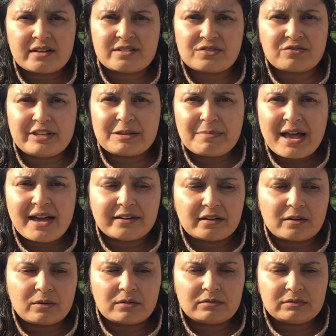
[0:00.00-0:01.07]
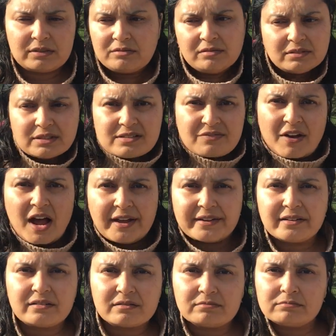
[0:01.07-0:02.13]
it doesn't really matter. Well, it's
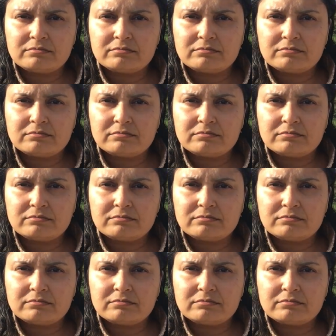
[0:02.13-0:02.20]
fine.